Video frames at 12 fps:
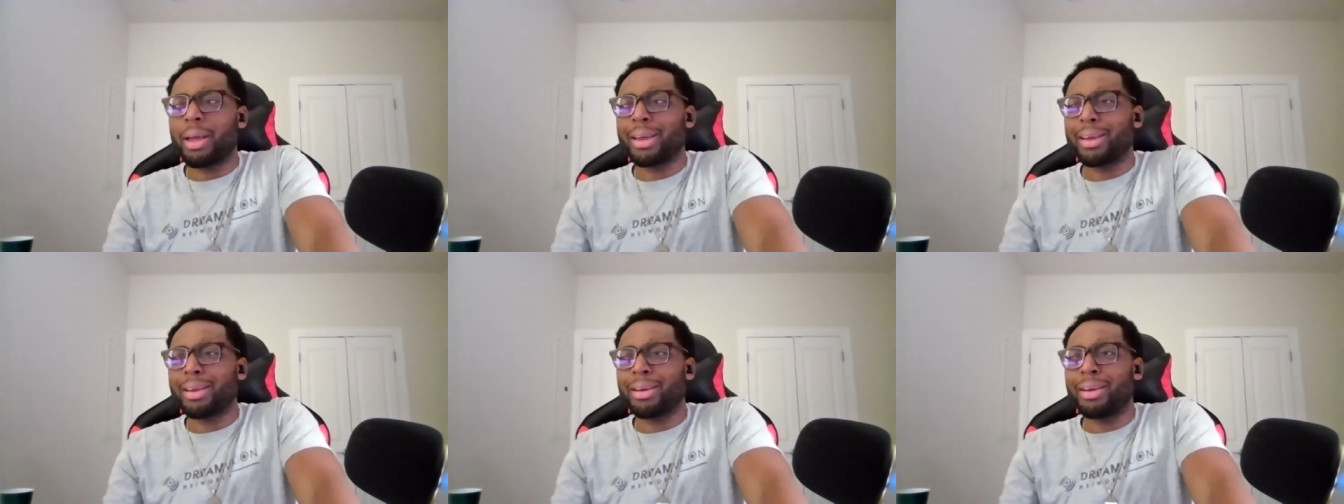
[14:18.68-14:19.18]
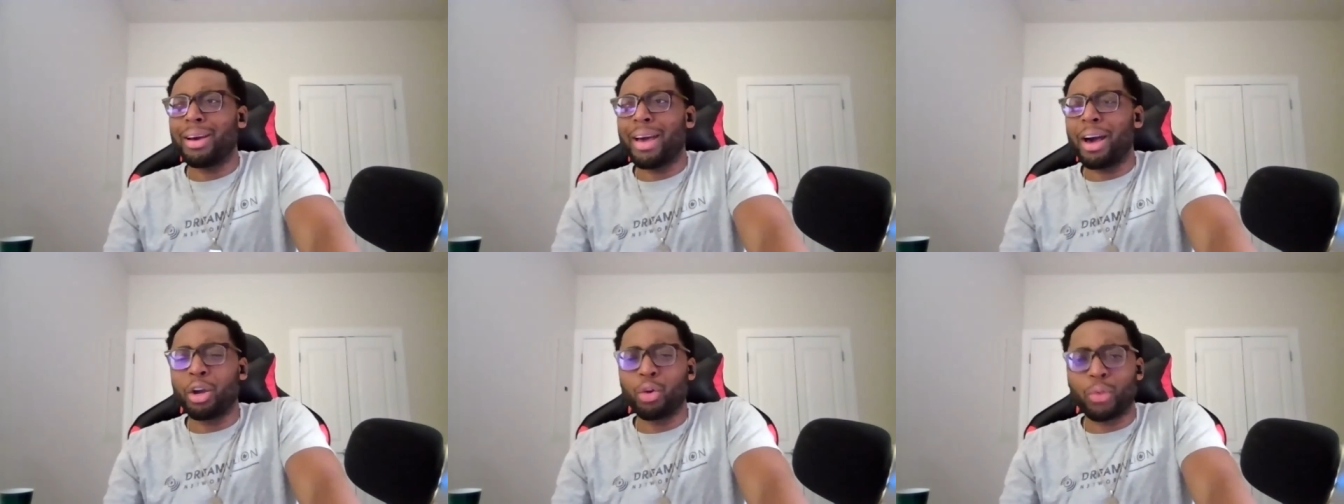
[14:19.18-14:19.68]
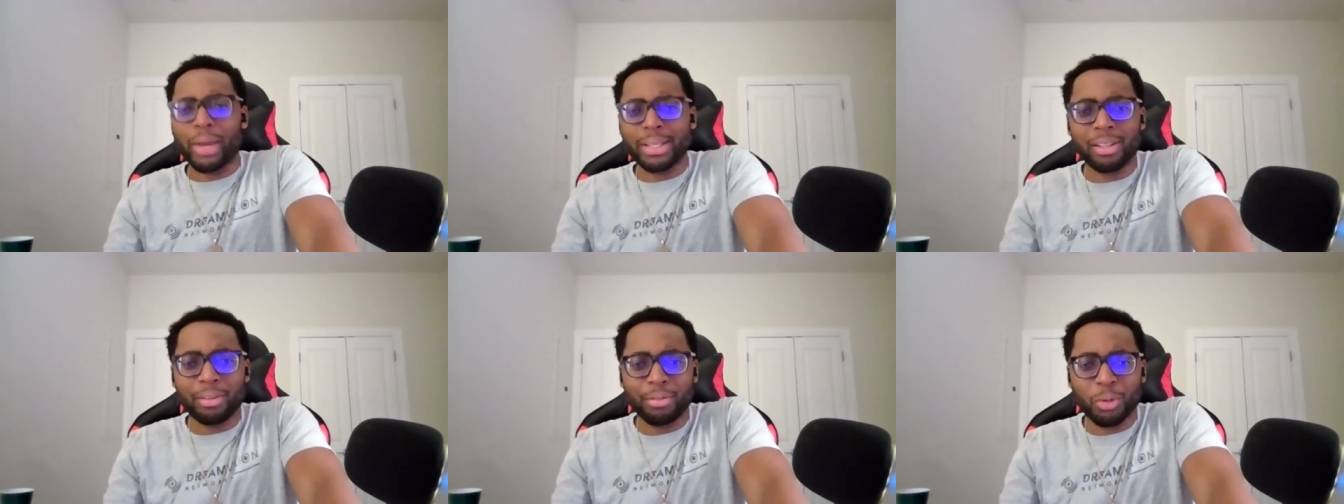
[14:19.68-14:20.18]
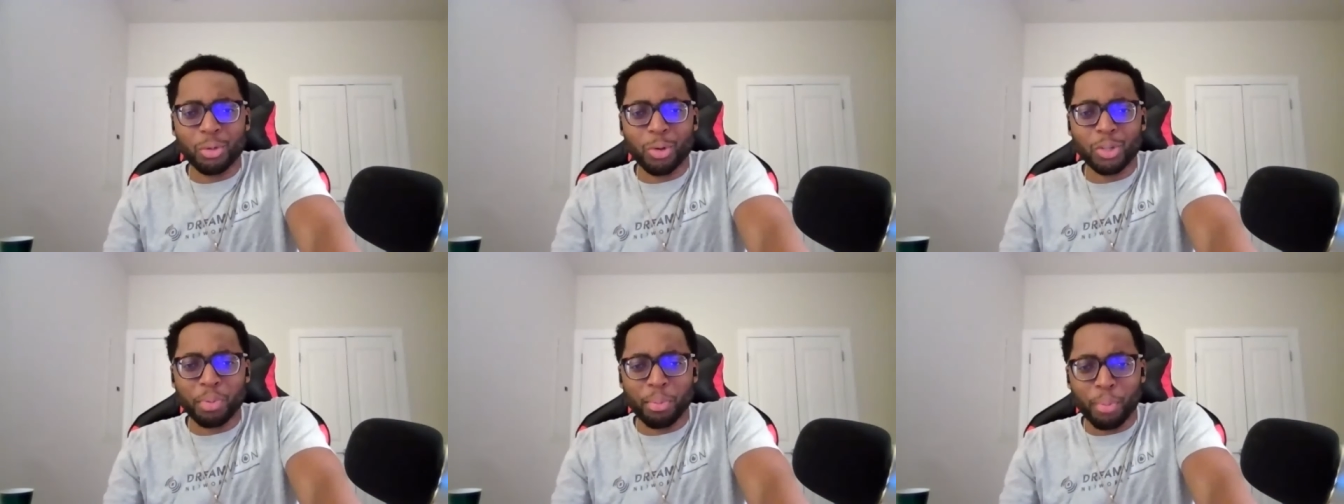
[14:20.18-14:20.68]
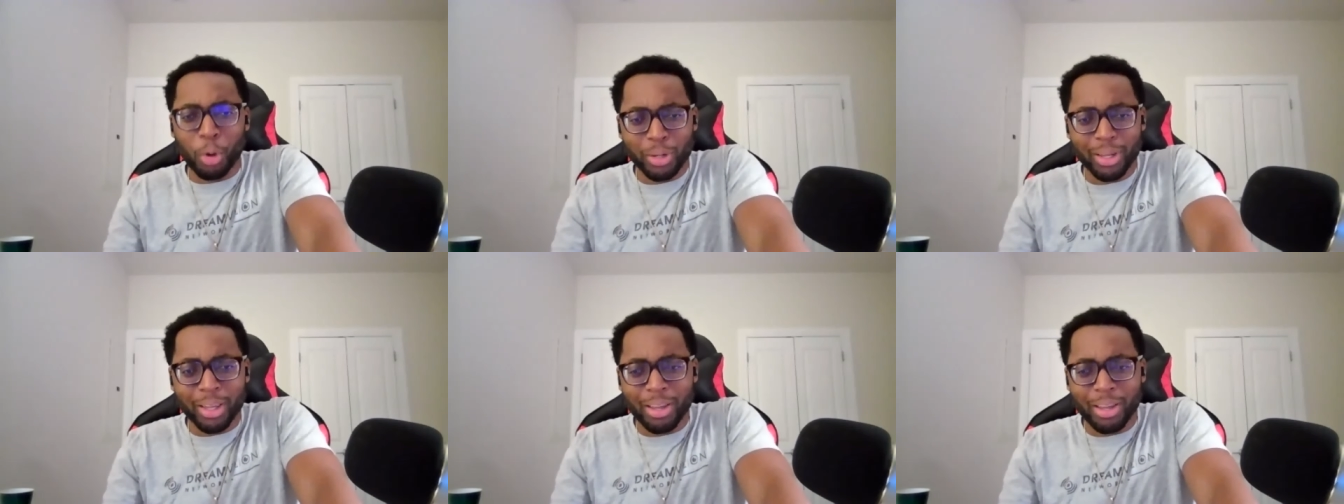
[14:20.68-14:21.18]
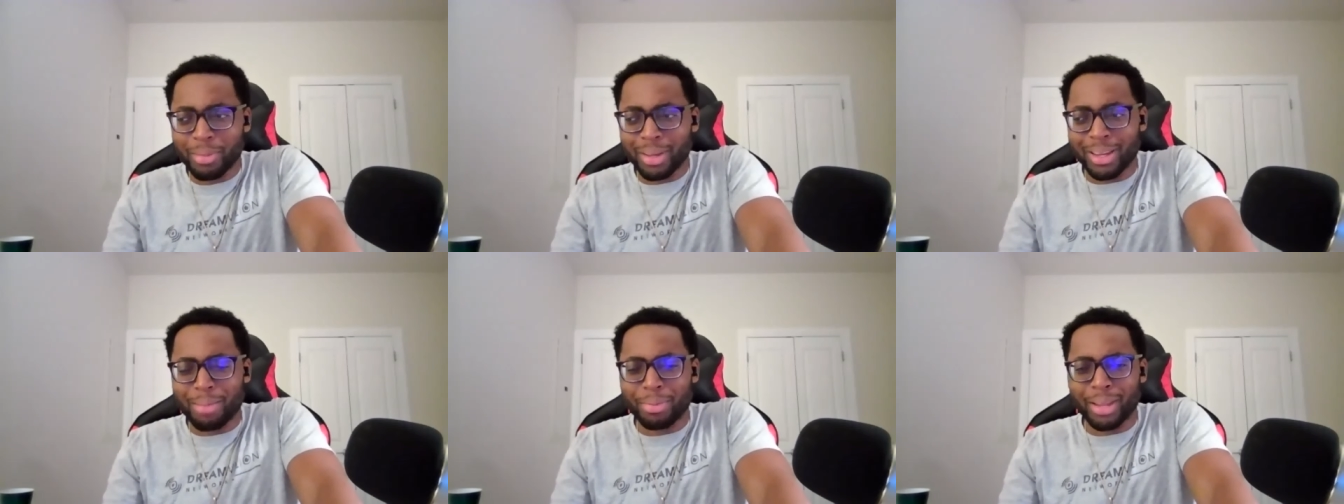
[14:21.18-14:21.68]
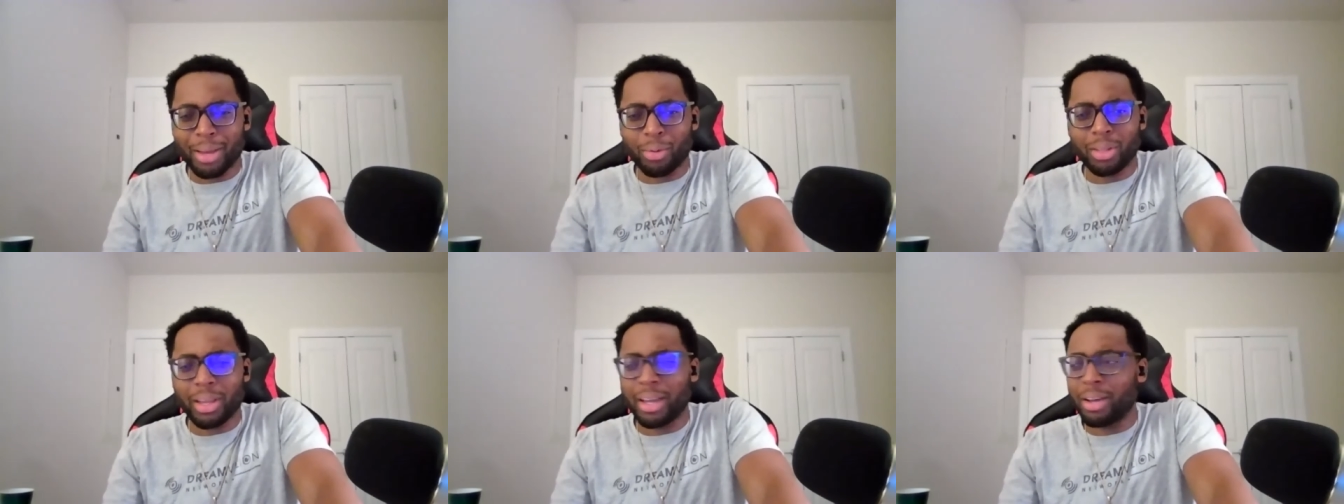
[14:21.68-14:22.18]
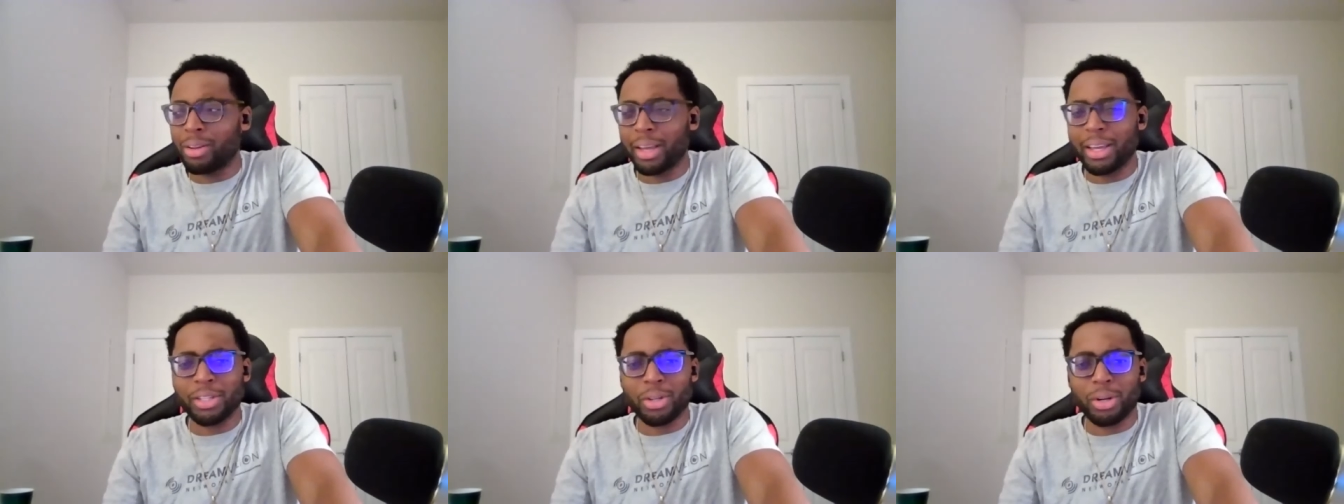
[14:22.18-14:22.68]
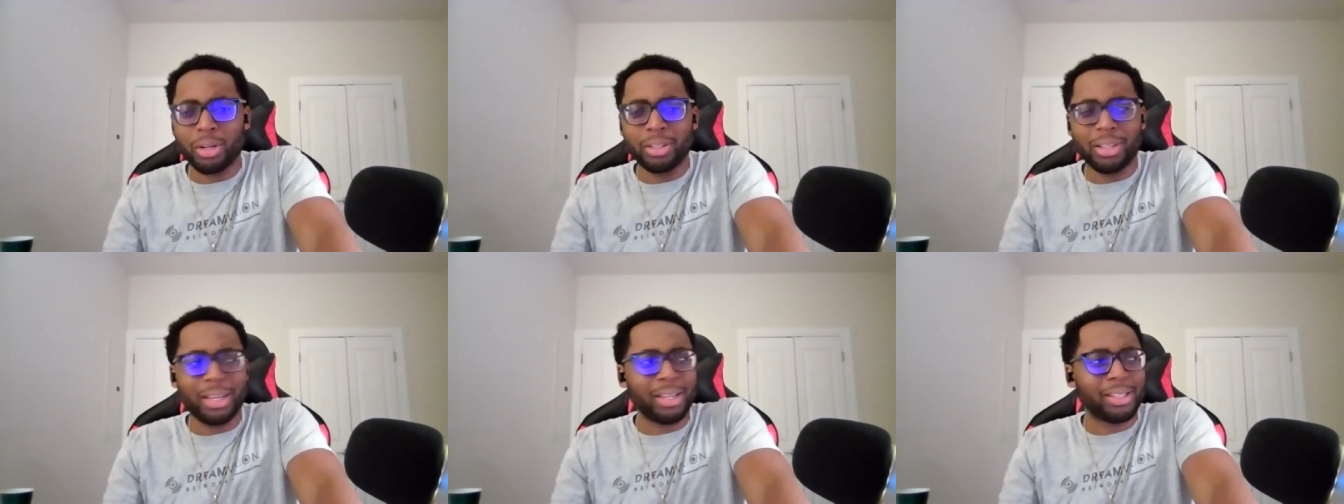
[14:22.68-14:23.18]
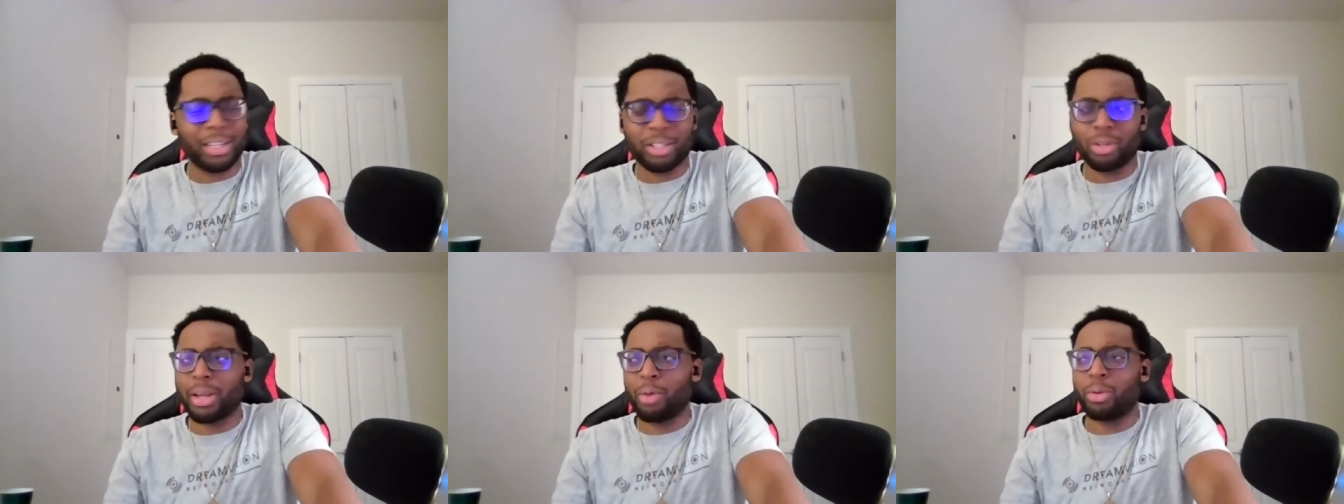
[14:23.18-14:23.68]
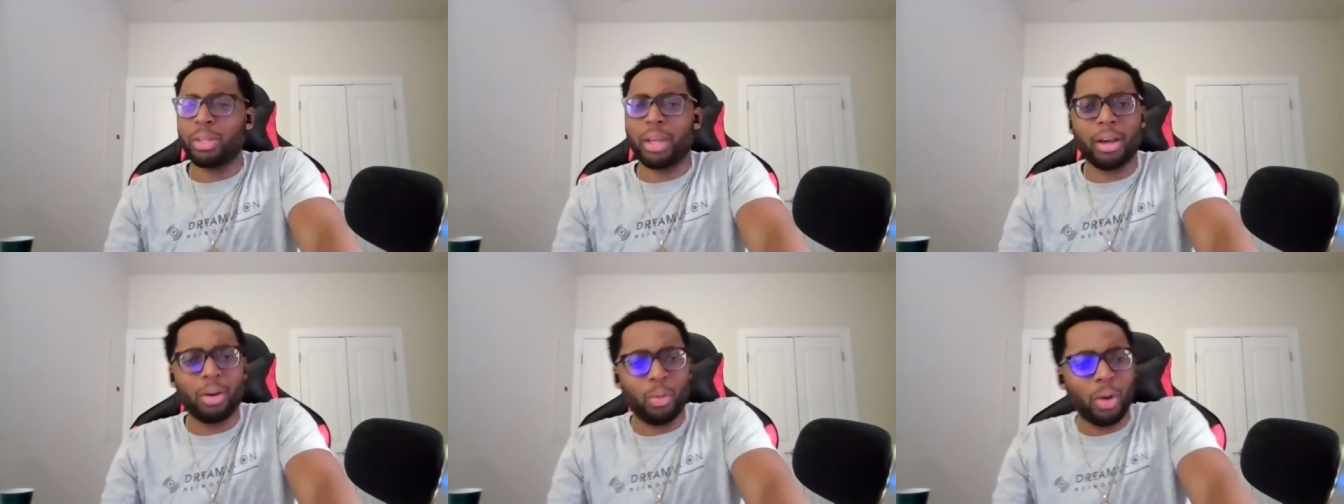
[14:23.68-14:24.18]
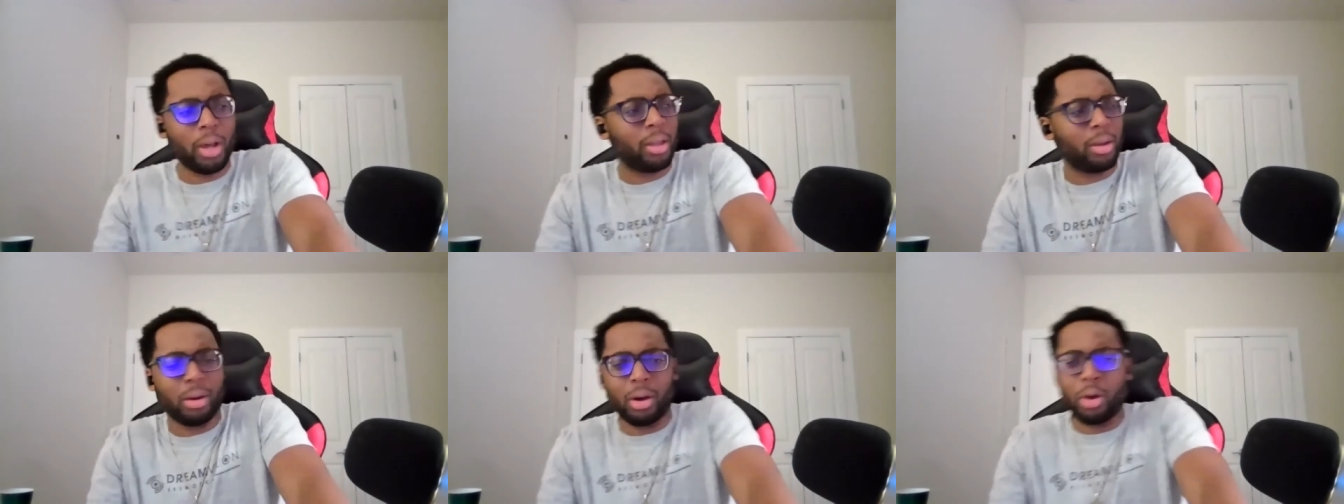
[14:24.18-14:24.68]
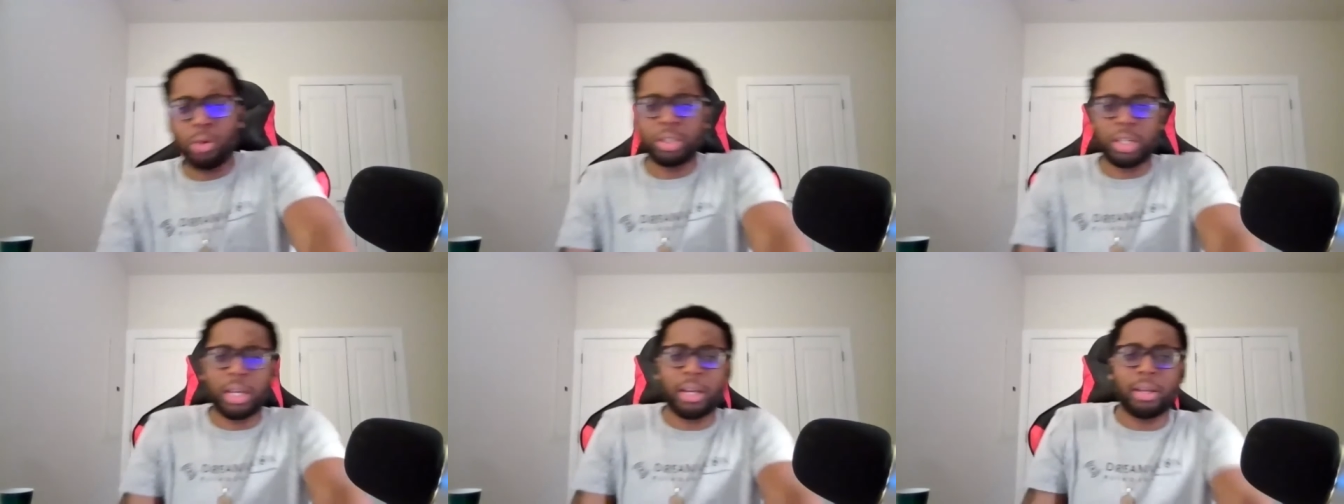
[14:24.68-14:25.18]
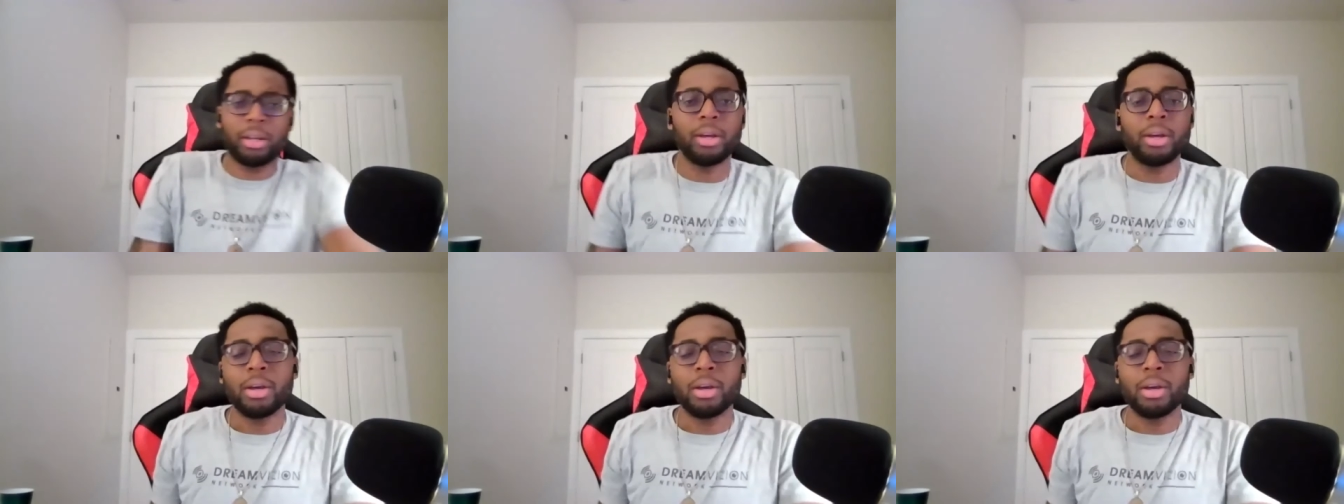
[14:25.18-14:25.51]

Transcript: like aggressive towards promoting him. And I've been like, what the hell? Like, he's on this. He's on that. What the hell? What? Oh, shit.